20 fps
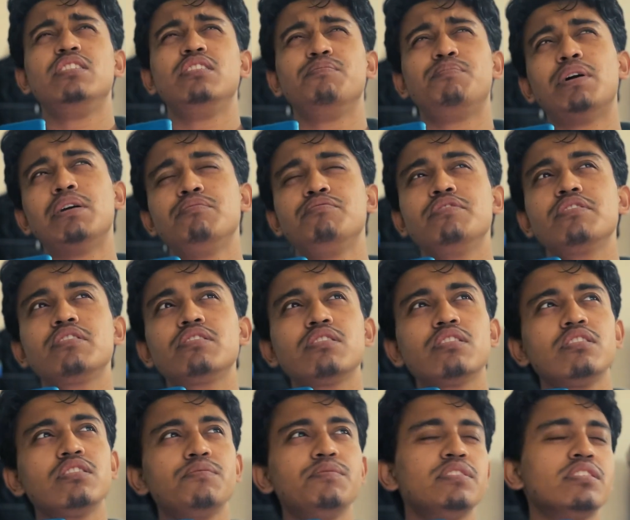
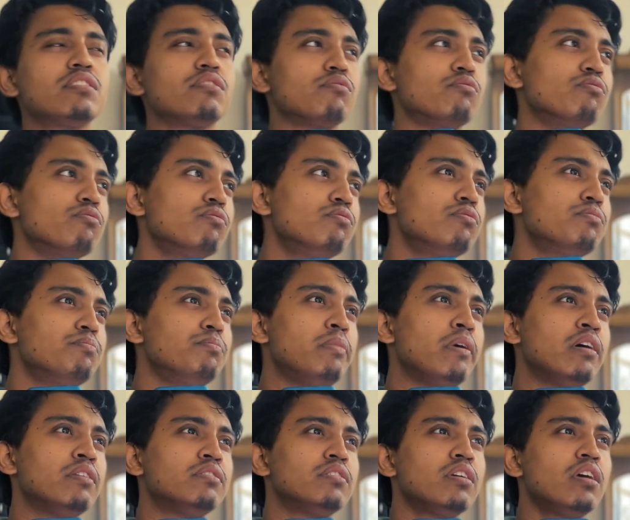Perfectionism isn't good,
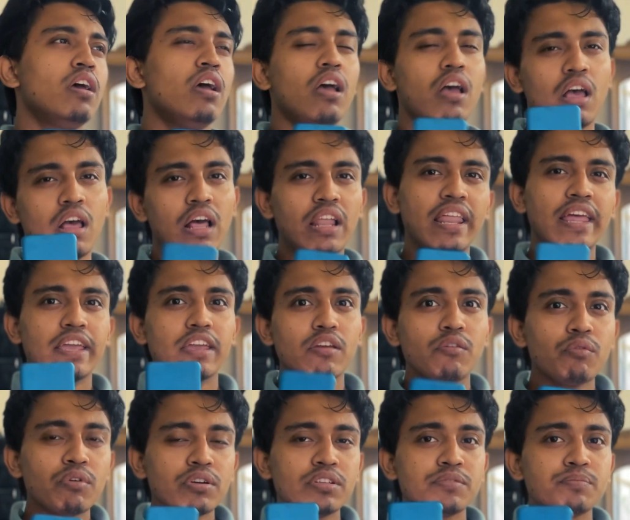but like
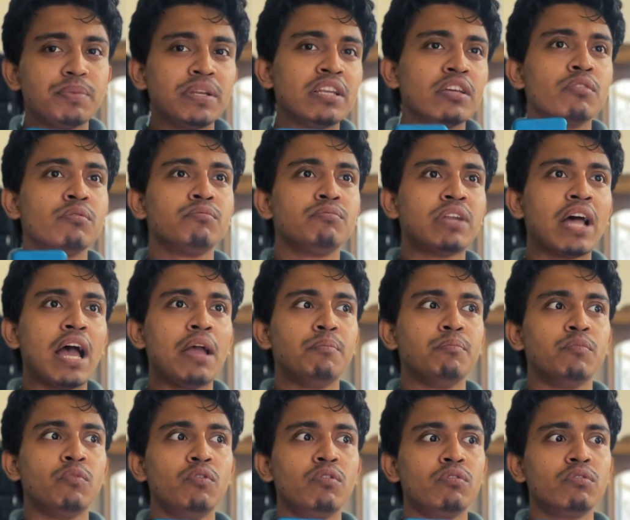you are spending your time
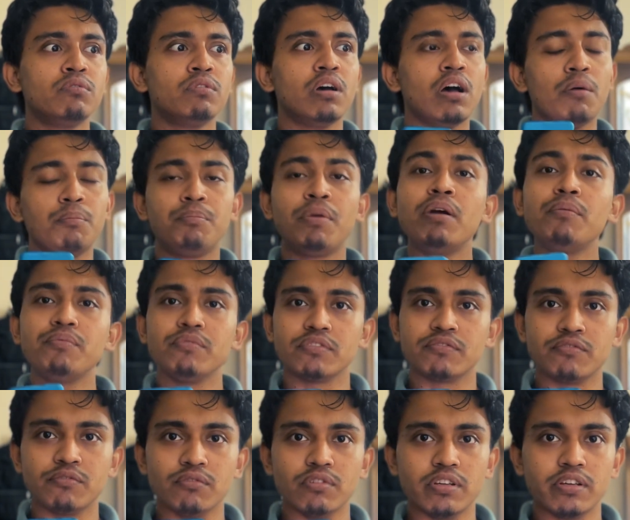more
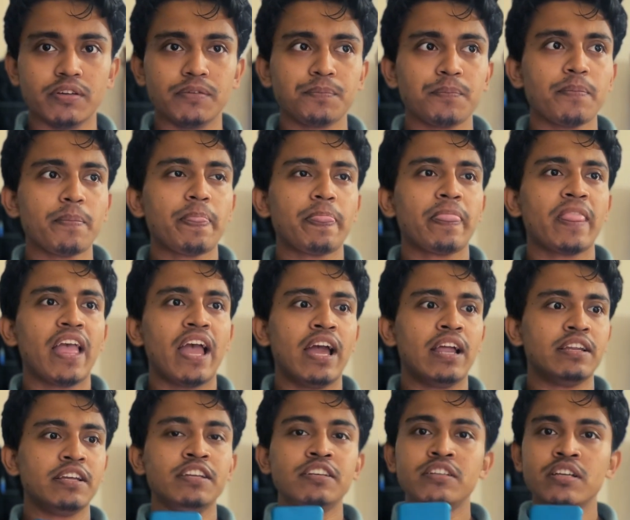purposefully and
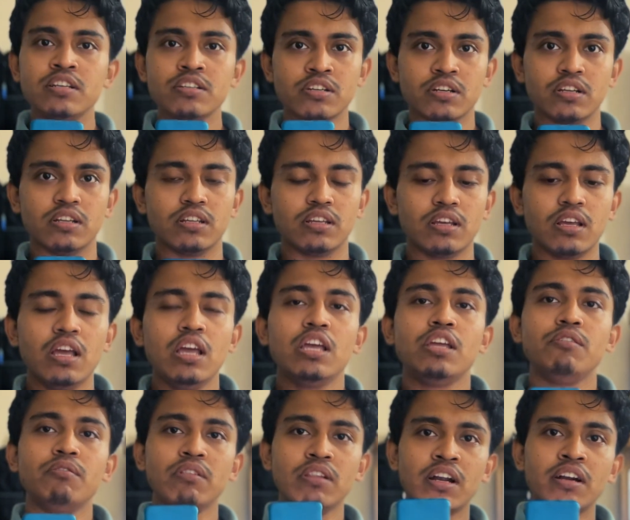intentionally.
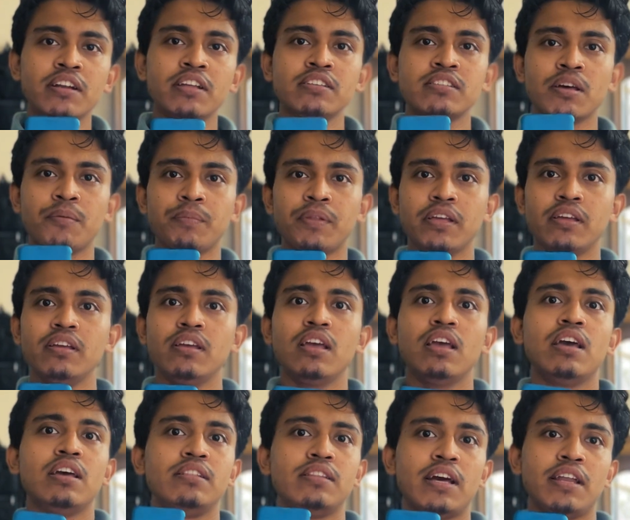You're learning something
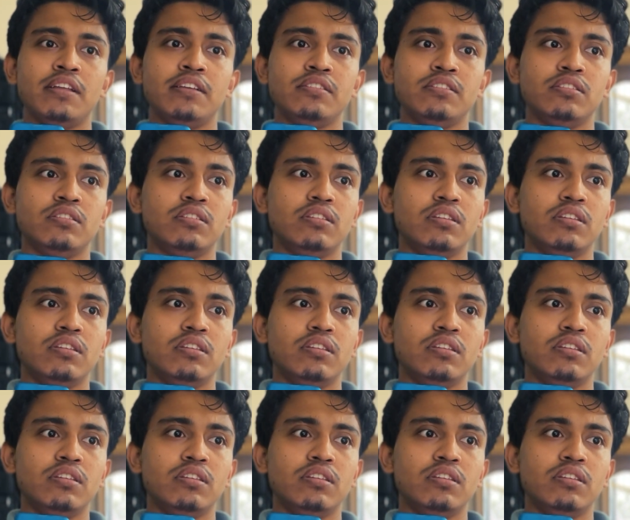that is